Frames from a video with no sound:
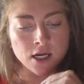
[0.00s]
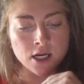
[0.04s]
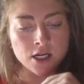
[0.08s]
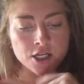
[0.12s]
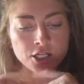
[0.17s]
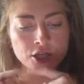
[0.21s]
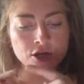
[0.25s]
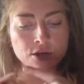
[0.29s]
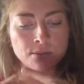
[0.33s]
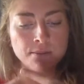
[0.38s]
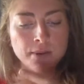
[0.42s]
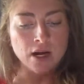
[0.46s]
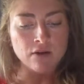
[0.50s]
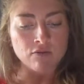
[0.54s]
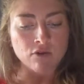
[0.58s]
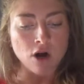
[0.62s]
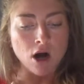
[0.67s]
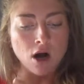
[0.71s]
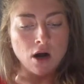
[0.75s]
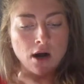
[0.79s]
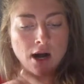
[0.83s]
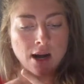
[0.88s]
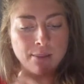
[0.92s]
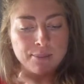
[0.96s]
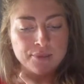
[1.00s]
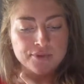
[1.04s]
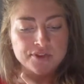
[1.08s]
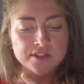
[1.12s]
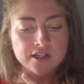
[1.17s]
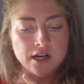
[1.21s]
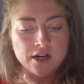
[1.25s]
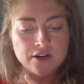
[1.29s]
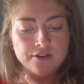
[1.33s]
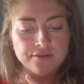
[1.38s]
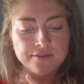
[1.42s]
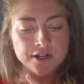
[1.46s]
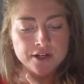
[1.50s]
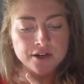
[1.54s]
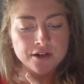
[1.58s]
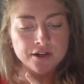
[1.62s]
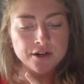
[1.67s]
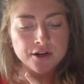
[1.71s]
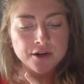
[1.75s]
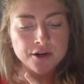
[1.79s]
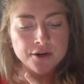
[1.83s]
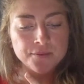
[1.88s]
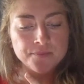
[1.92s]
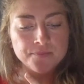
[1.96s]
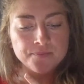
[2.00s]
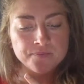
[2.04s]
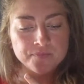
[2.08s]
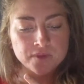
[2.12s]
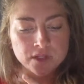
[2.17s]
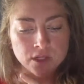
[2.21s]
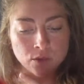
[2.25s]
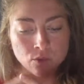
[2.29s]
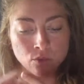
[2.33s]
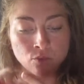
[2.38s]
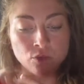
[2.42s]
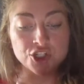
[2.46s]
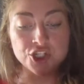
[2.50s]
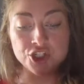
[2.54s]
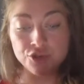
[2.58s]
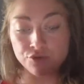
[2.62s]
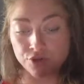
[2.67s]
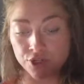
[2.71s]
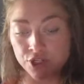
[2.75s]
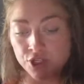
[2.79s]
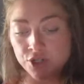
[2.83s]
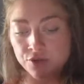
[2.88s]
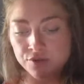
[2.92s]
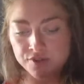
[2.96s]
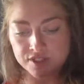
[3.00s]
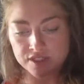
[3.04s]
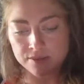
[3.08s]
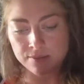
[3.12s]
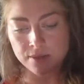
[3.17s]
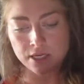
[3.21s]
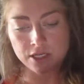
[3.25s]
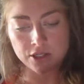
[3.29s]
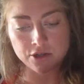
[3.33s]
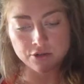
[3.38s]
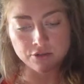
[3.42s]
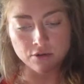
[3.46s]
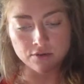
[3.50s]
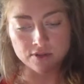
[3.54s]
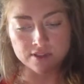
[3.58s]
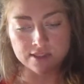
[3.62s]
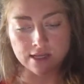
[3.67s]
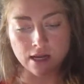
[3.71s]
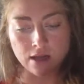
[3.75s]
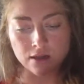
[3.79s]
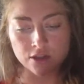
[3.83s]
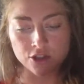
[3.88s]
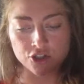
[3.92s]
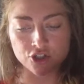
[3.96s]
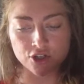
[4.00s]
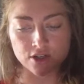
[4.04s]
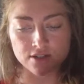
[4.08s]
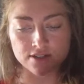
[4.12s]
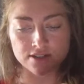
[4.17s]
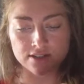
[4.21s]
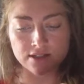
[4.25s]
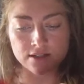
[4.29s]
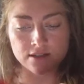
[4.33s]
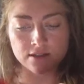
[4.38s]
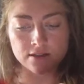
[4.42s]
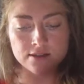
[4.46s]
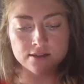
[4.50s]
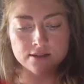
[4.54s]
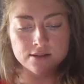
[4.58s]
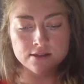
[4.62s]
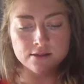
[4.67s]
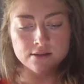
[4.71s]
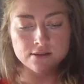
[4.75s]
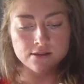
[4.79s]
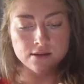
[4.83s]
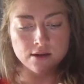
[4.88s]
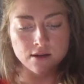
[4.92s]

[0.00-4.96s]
You can buy raw apple cider vinegar, which you can use to make your own salad dressings.